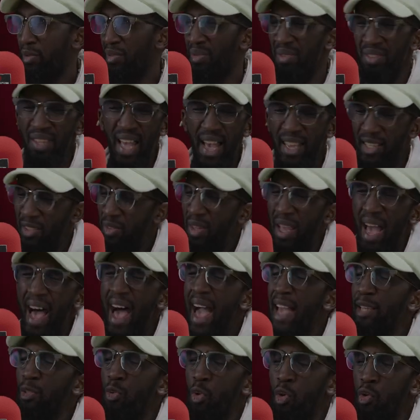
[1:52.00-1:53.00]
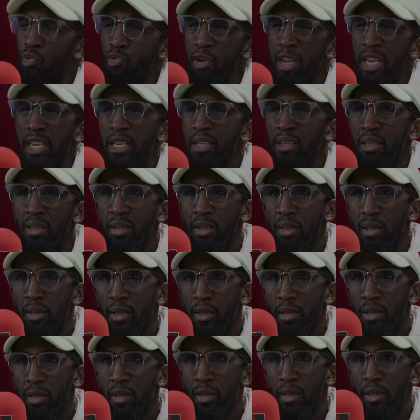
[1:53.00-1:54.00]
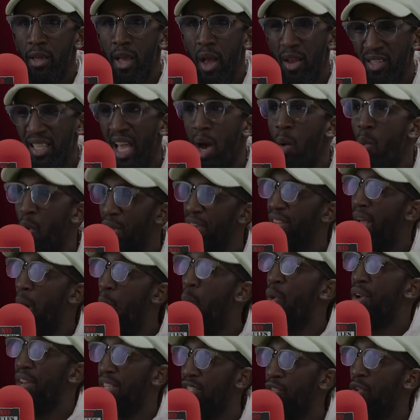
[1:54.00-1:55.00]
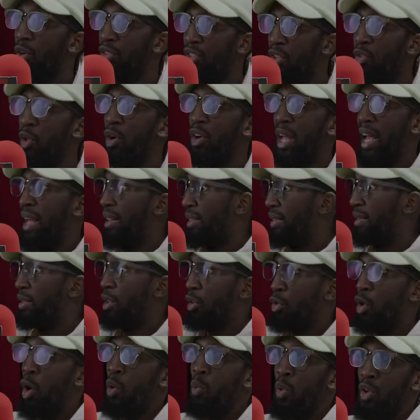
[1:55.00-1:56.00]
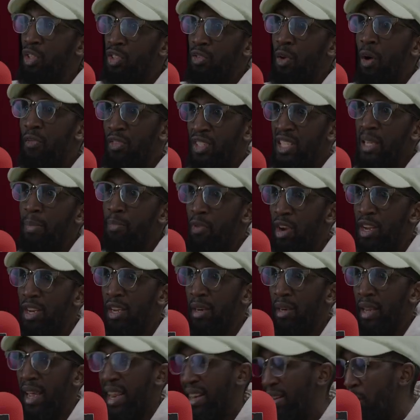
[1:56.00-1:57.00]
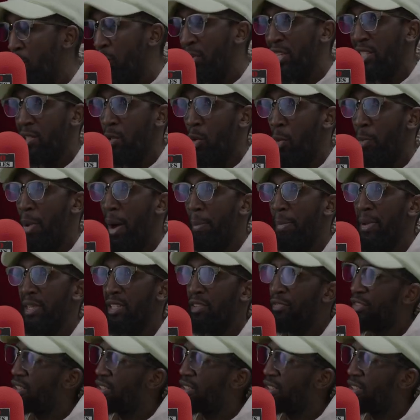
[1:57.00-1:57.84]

Nice. The eyes were green. I was like, I want, it, I want this dog. The dog, and the dog was obviously breeding, and all these little puppies.